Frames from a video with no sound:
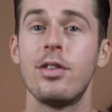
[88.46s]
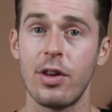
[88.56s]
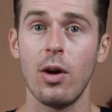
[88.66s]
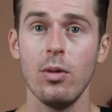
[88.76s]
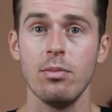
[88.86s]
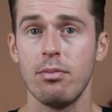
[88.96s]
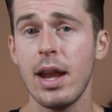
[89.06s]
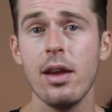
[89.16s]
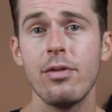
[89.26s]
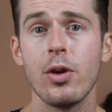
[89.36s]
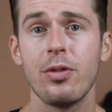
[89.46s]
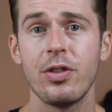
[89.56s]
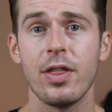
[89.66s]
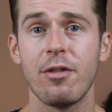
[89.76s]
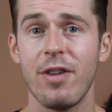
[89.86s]
So, many of you have
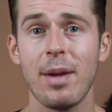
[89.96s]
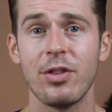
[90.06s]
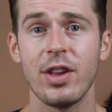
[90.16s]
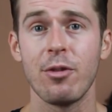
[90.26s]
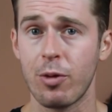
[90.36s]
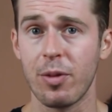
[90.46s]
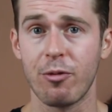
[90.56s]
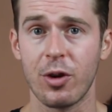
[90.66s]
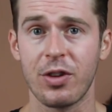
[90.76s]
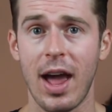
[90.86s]
seen the famous scene from the first